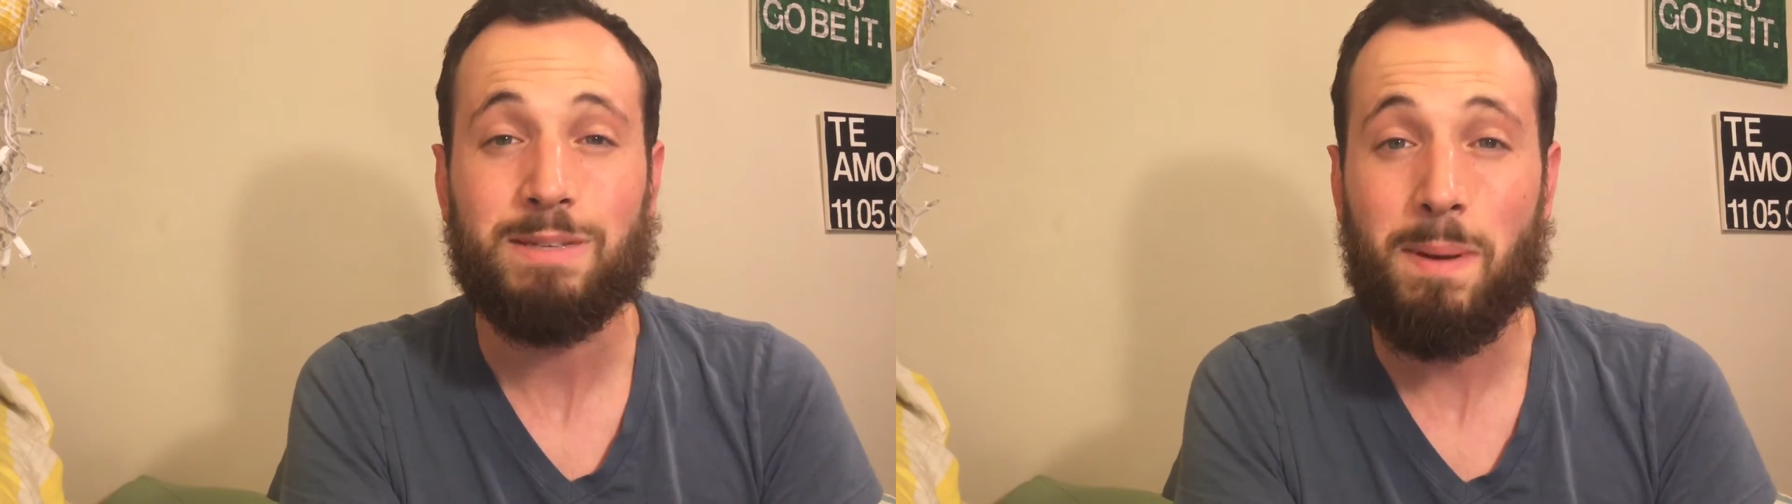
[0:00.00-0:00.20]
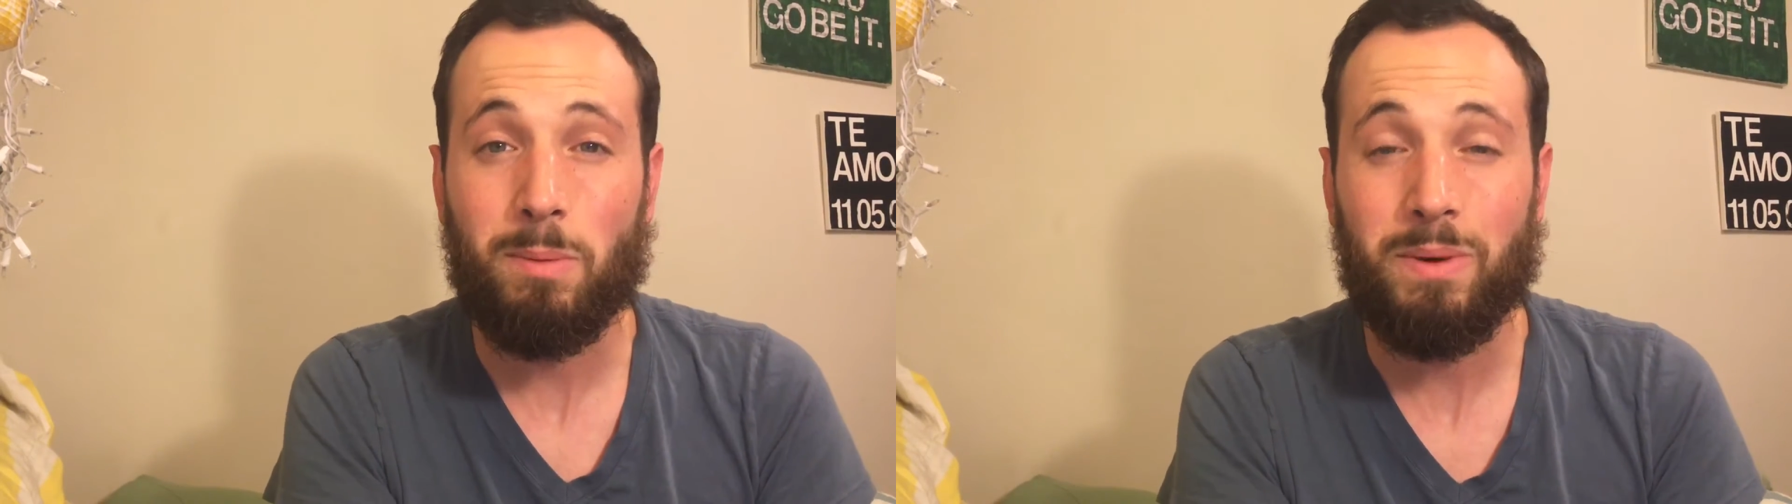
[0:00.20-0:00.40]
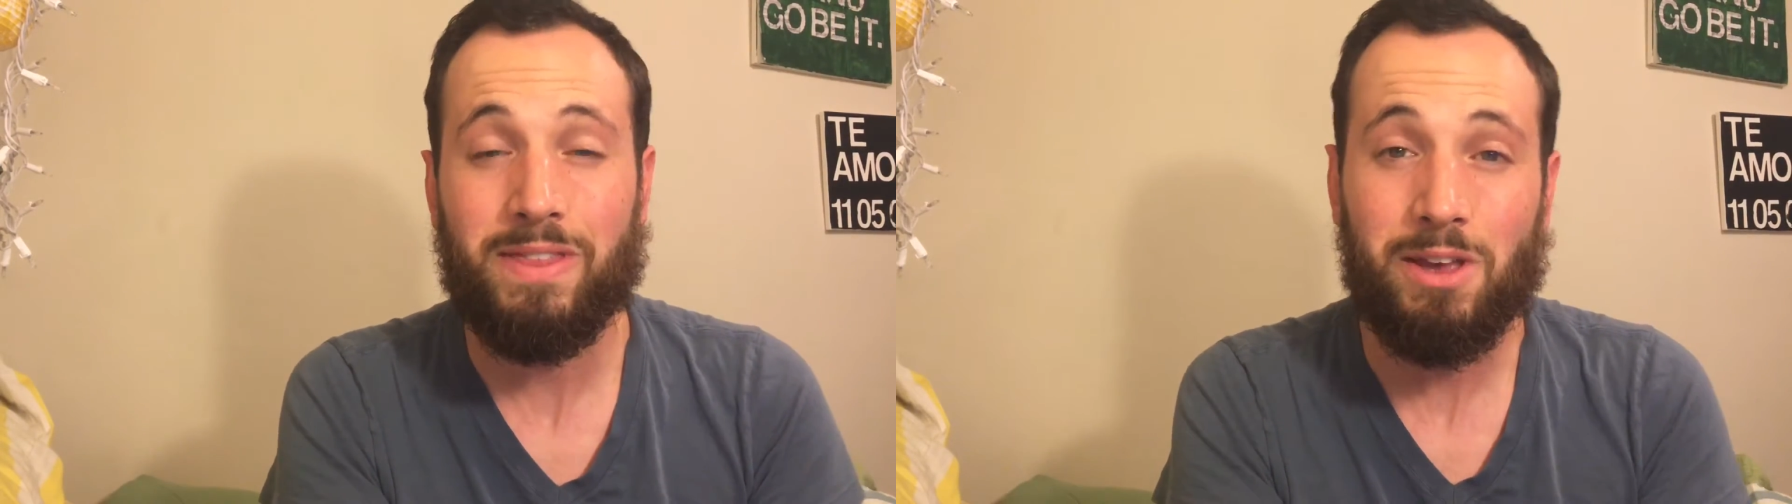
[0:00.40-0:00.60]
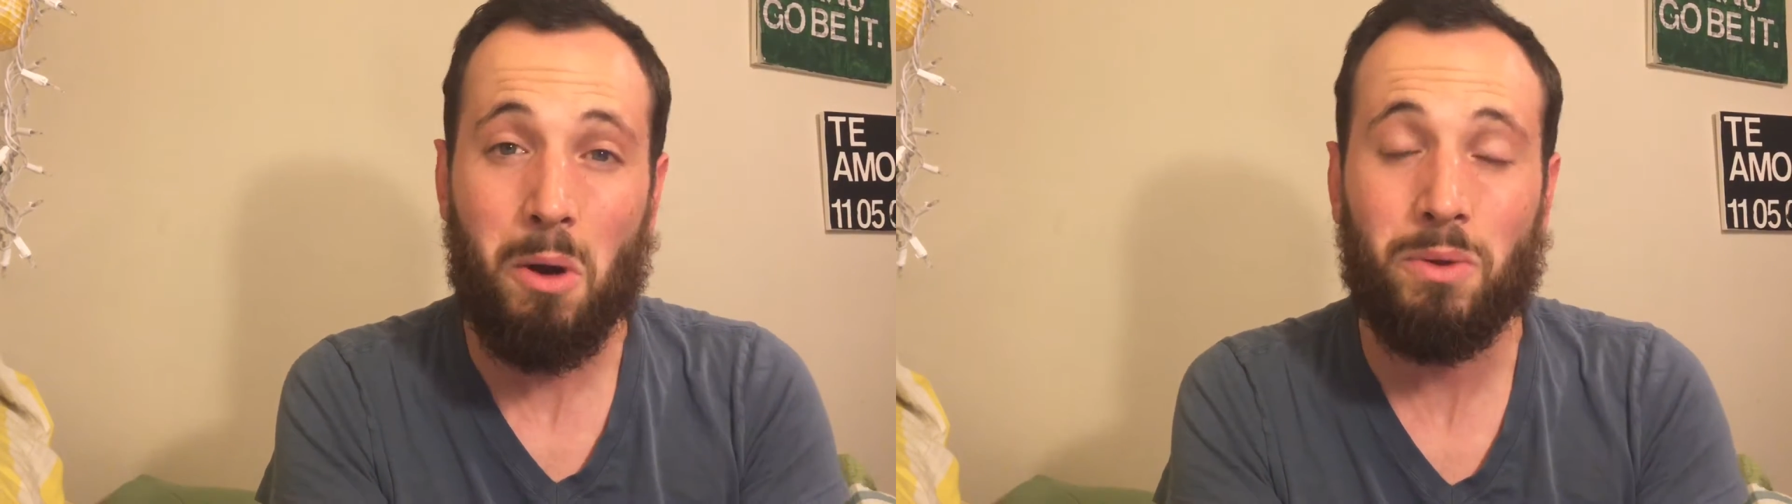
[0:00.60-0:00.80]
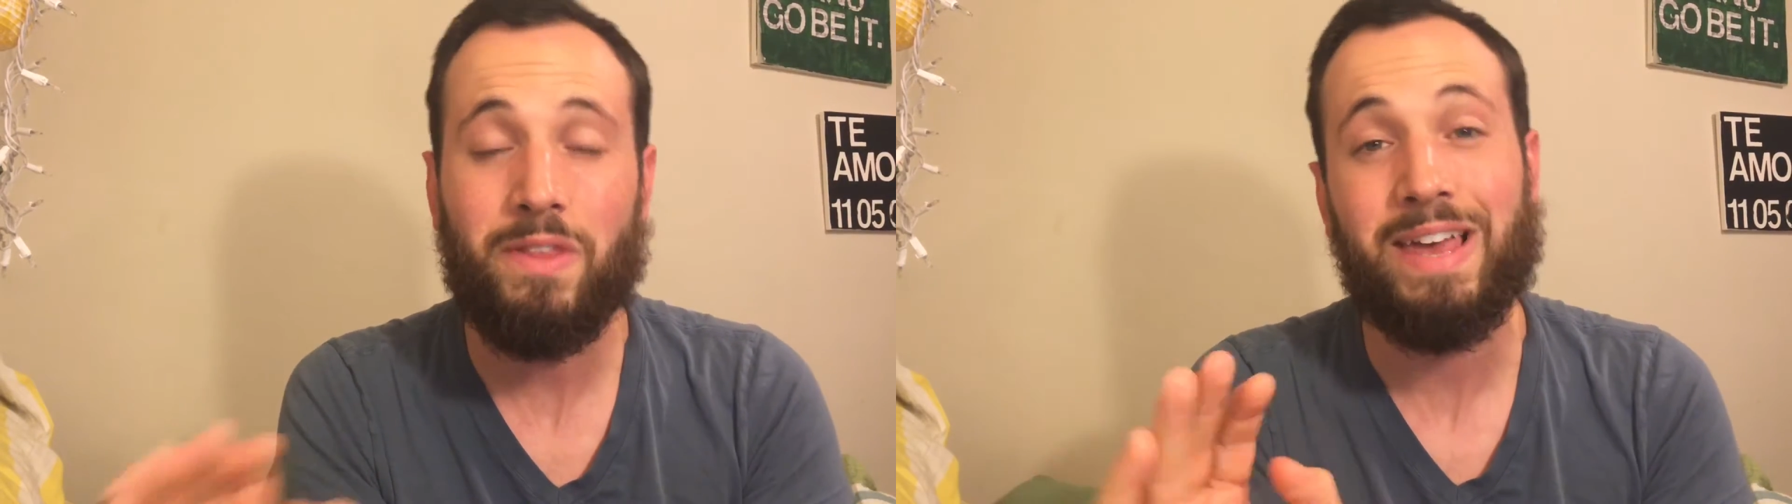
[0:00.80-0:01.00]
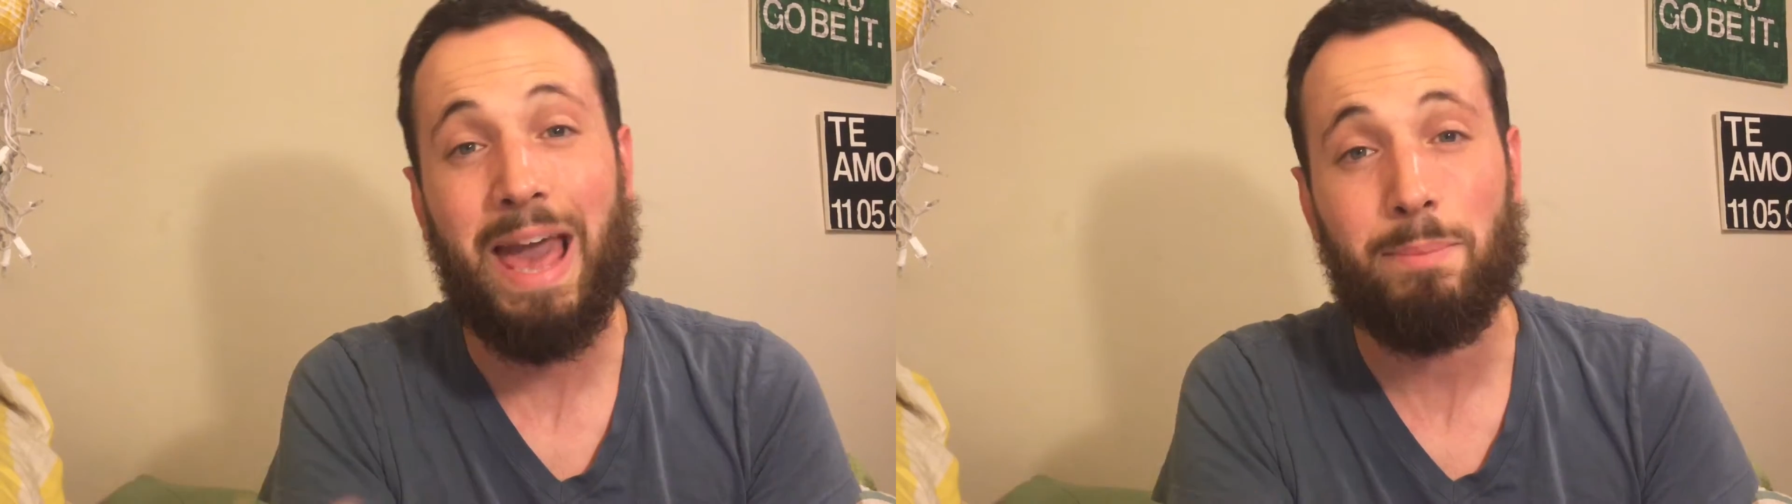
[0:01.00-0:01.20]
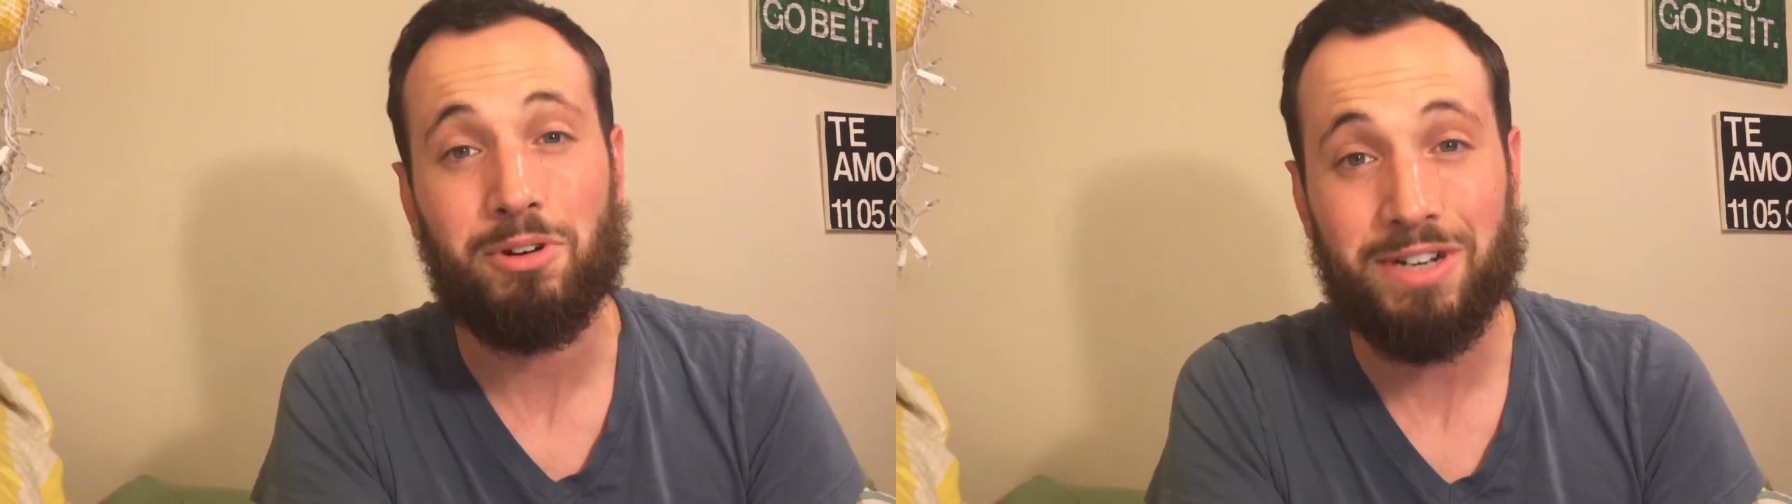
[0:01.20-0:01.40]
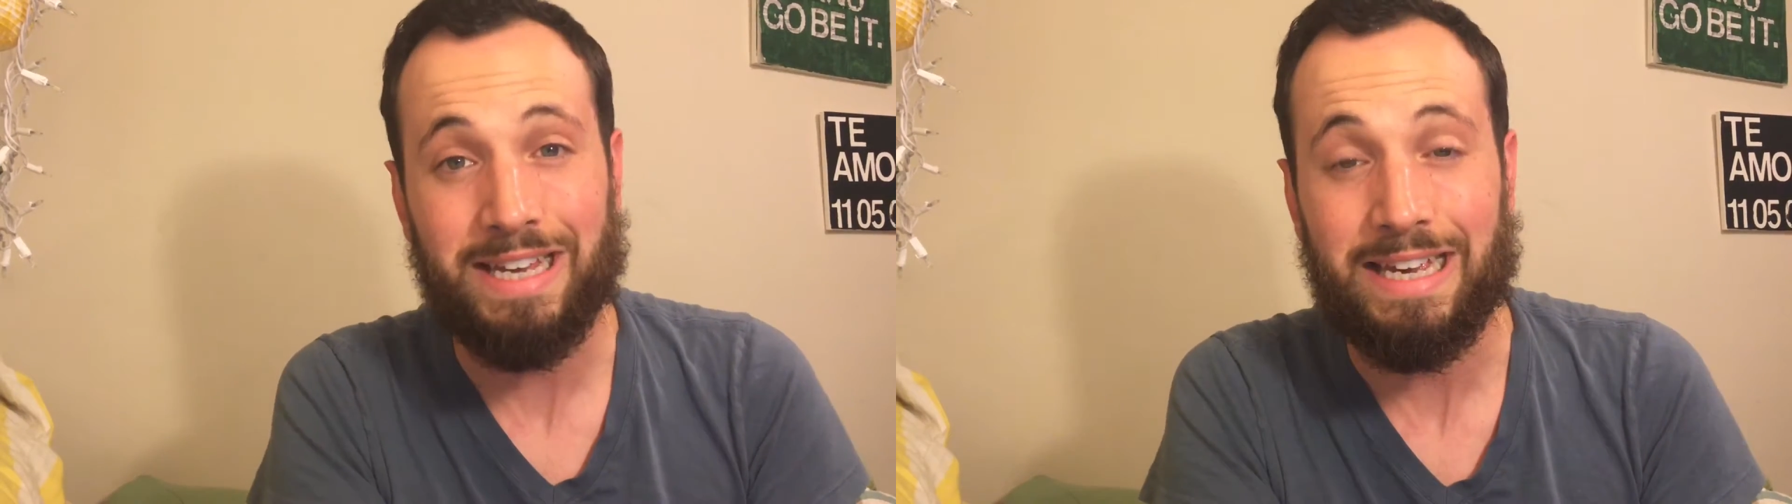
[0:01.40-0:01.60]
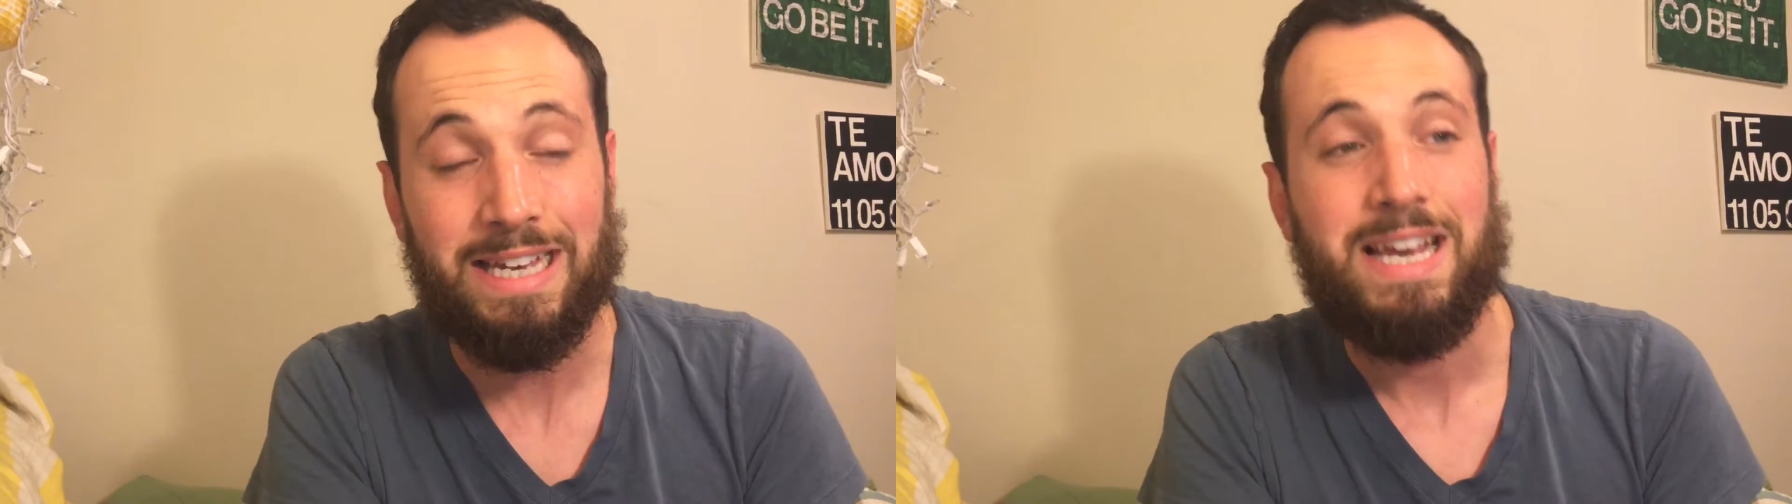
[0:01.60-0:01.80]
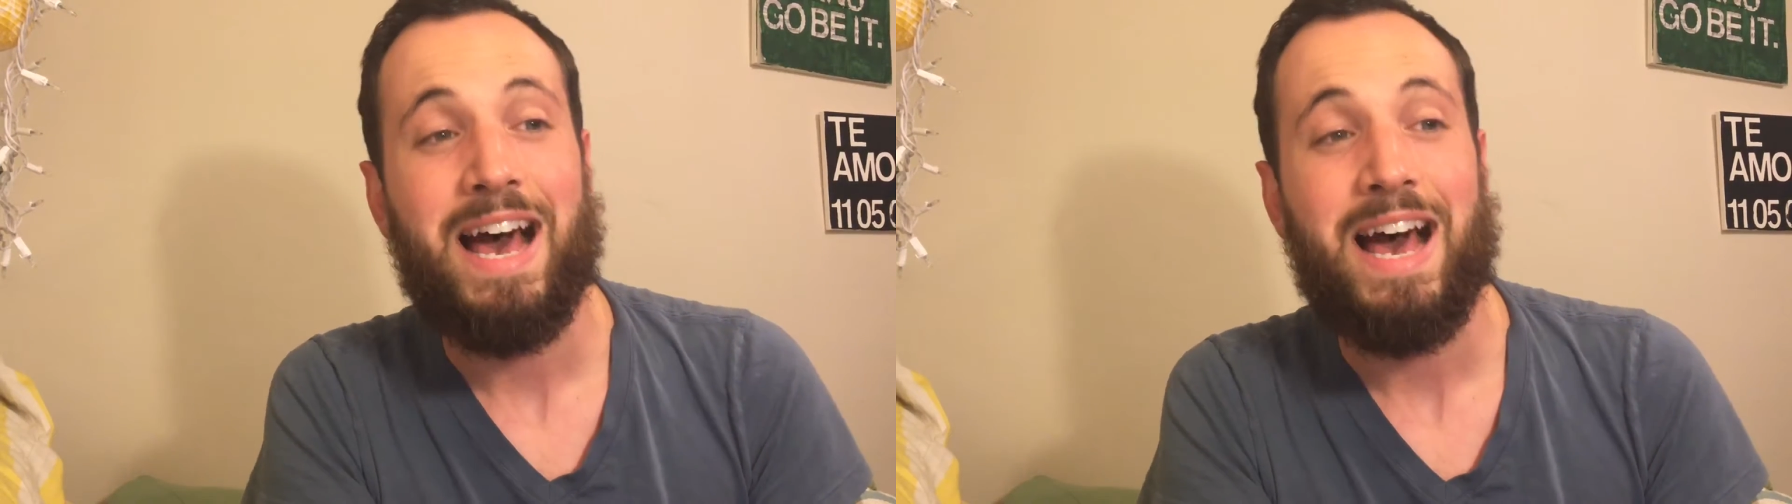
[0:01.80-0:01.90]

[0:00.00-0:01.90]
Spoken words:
is probably the colon and the capital D.